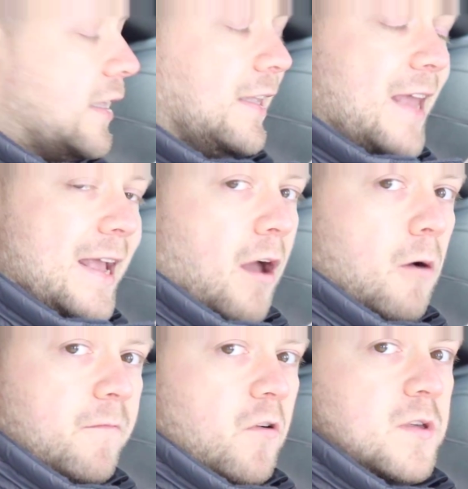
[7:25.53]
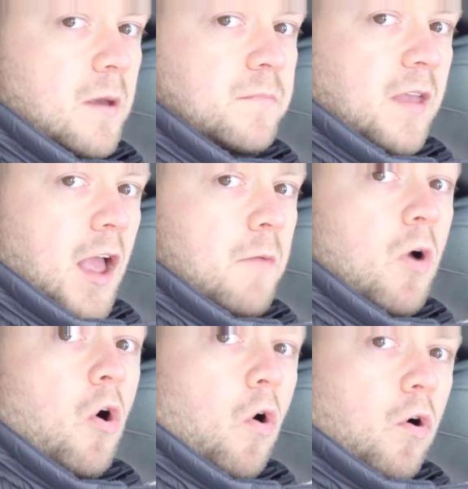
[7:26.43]
laid up for some time,
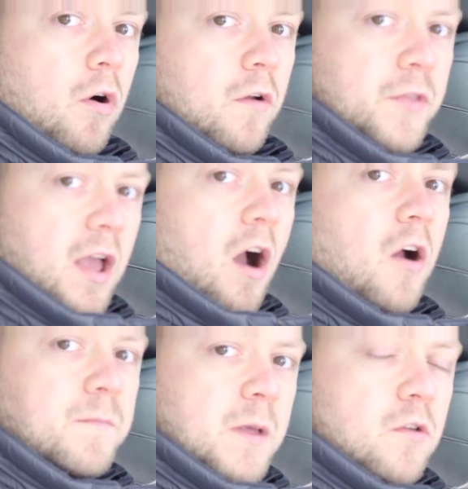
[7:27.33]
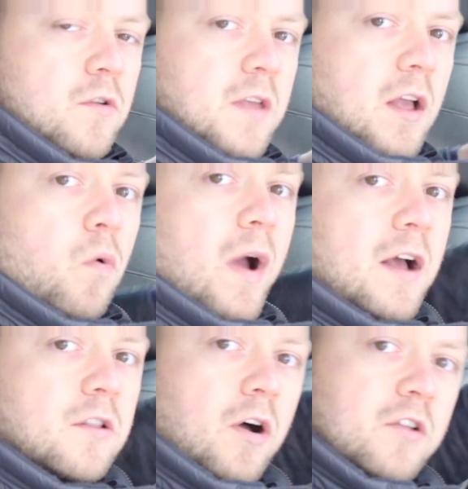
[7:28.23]
or the car has been used in quite a
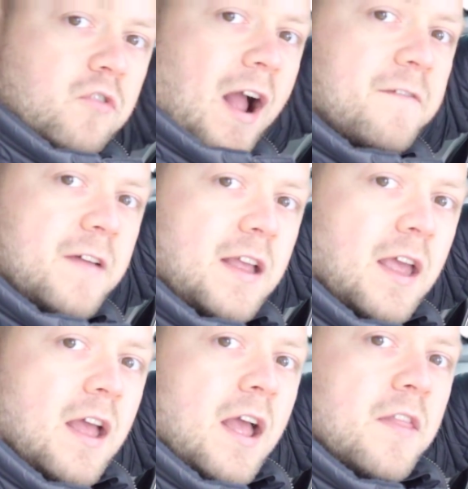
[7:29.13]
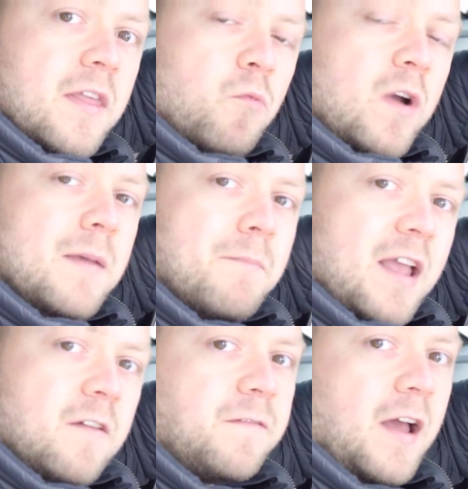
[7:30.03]
lot of traffic, then what you
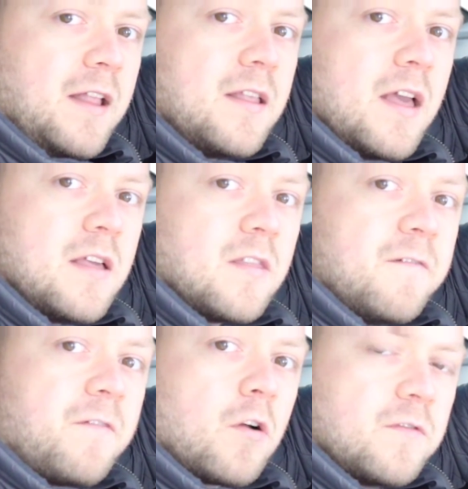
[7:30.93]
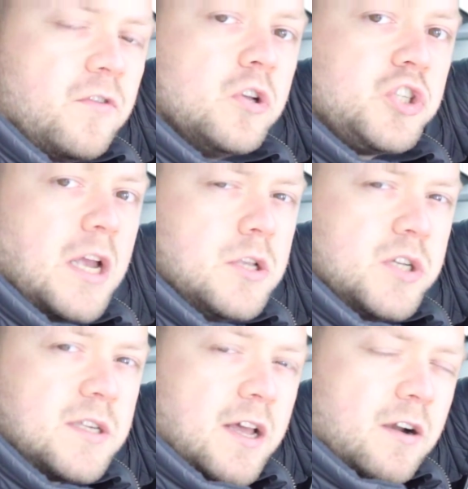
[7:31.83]
might find is the first few
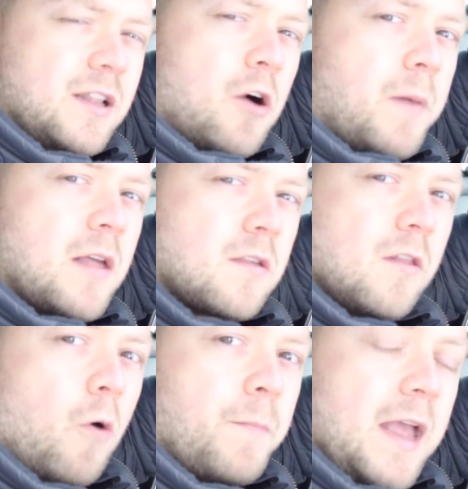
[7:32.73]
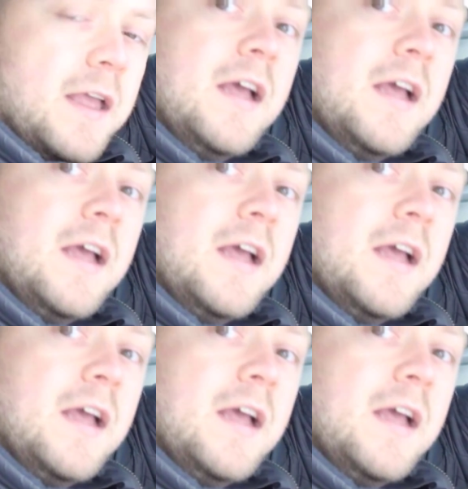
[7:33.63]
changes are a little bit sloppy.